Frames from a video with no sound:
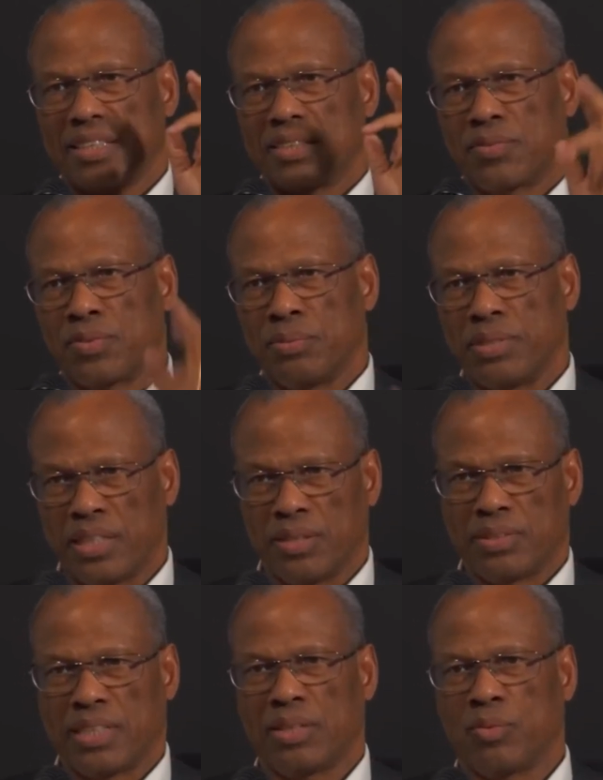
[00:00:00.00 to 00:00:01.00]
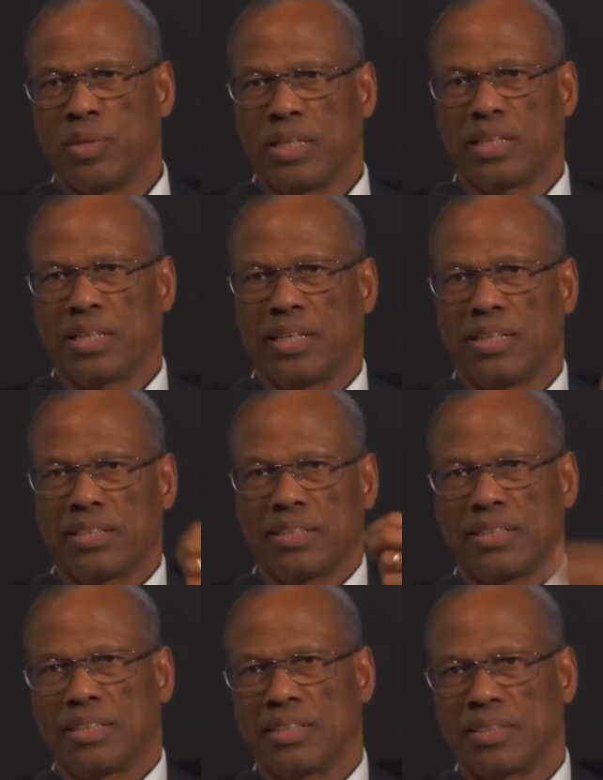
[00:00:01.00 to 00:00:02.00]
Flew me down that weekend,
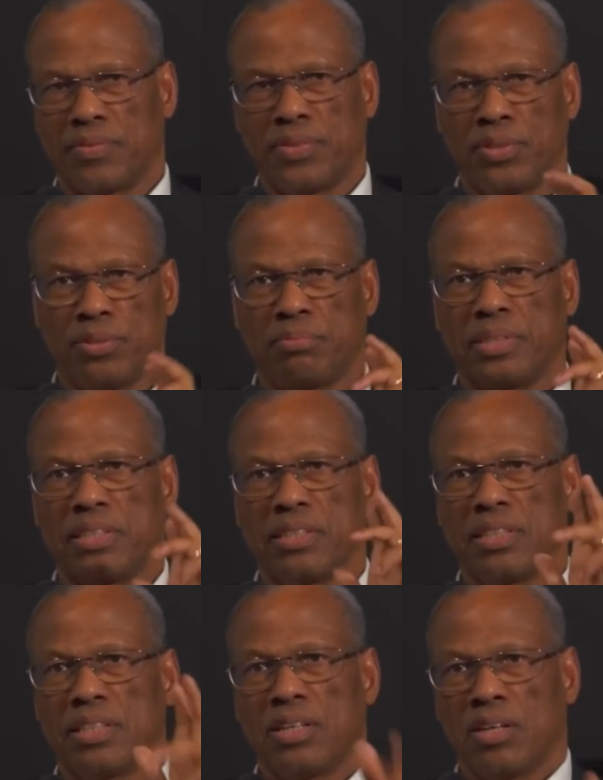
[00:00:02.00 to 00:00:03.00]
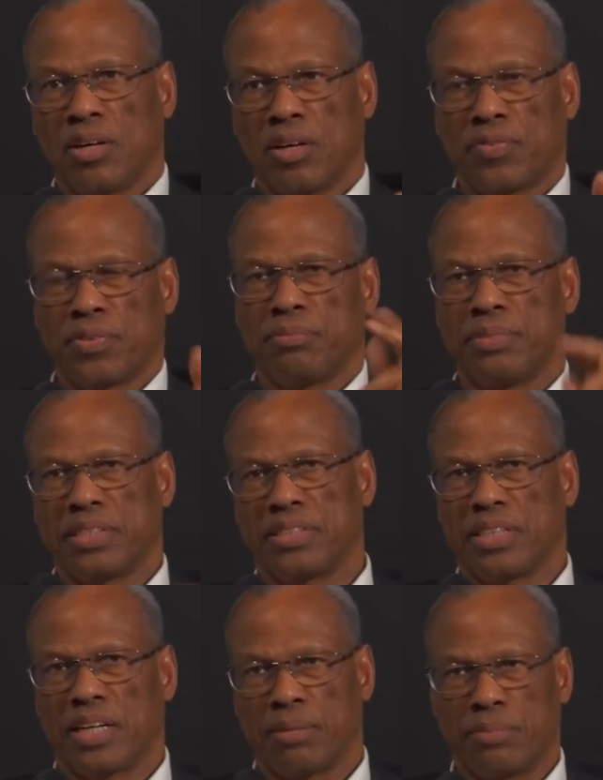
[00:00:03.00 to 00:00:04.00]
interviewed me, offered me a
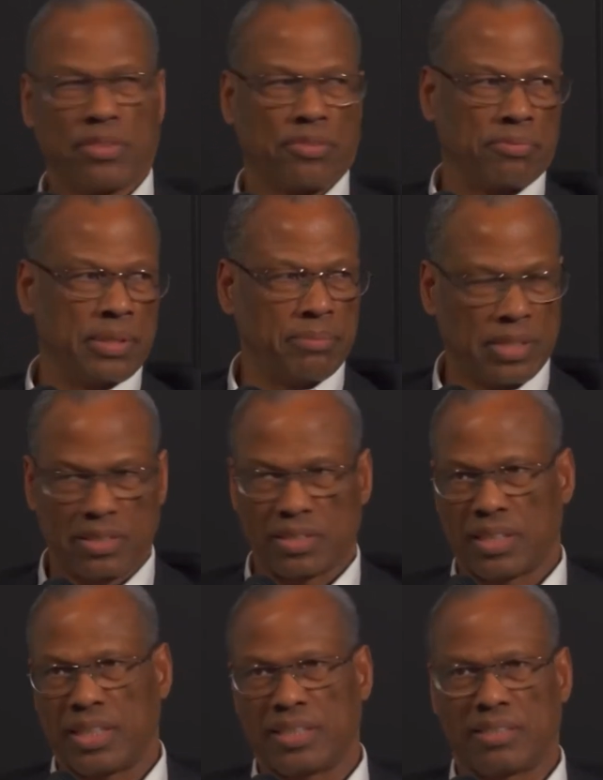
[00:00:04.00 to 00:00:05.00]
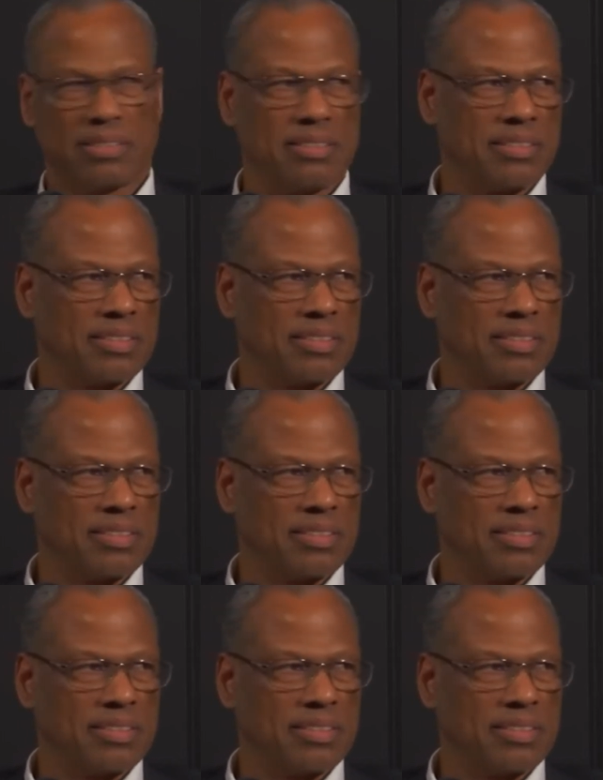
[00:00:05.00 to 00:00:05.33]
job, and three months later,